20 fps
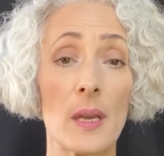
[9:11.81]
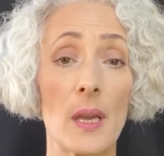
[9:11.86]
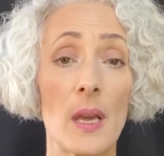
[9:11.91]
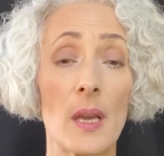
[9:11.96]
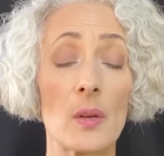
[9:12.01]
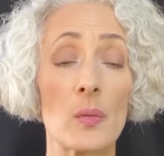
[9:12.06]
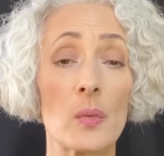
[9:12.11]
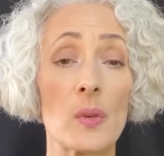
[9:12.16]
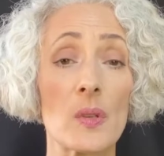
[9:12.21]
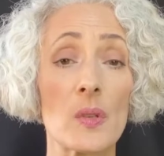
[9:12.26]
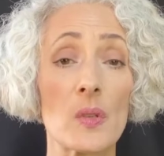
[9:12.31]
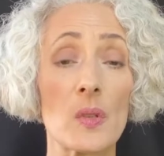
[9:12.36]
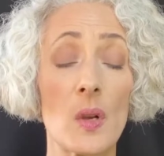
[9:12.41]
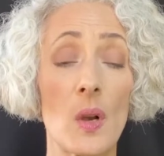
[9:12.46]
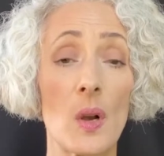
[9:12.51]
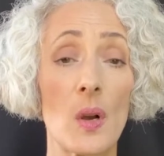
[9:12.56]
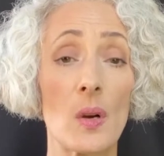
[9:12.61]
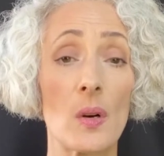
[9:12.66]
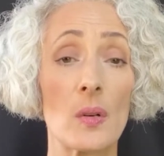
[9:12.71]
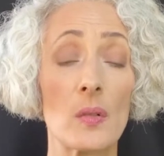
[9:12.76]
and
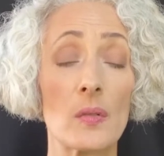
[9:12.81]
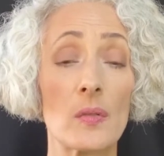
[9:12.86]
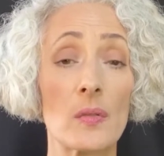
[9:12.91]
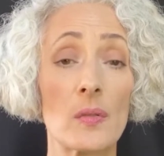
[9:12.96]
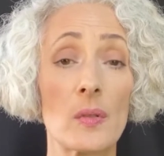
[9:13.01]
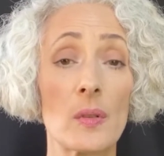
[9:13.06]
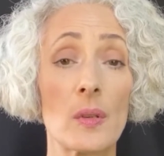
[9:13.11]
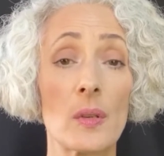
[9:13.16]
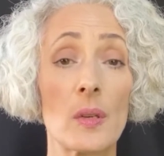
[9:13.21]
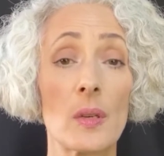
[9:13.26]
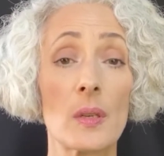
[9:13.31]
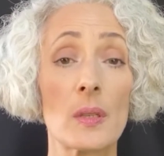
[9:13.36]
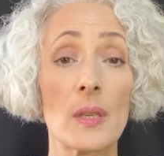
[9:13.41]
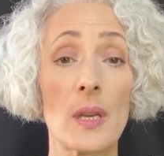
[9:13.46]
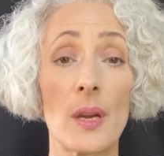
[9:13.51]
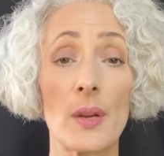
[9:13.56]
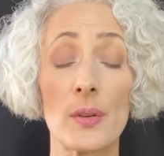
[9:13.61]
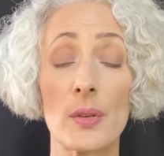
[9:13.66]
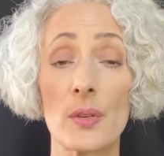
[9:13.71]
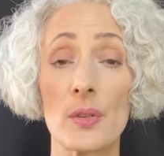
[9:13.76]
resolve
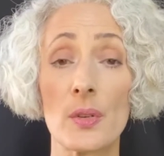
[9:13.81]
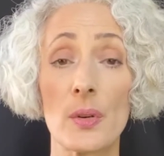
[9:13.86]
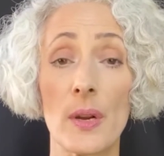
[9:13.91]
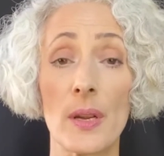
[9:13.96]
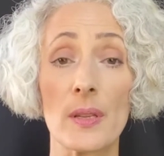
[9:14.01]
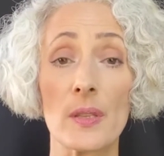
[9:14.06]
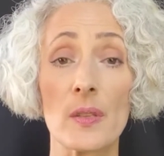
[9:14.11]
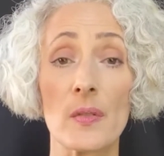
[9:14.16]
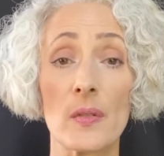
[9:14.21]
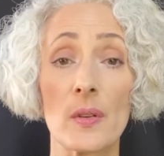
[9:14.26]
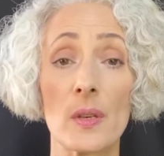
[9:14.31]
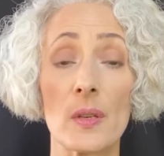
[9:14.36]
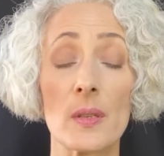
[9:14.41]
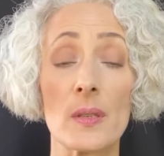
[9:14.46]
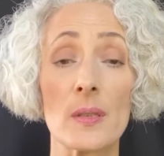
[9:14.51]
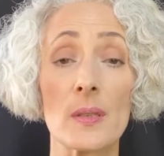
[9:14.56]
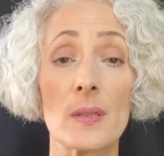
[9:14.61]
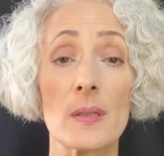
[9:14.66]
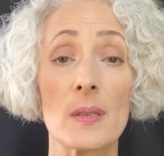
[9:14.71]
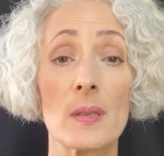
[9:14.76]

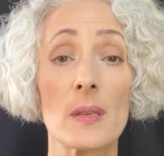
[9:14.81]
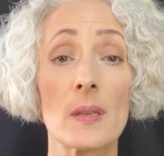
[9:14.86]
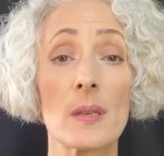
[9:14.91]
countertransference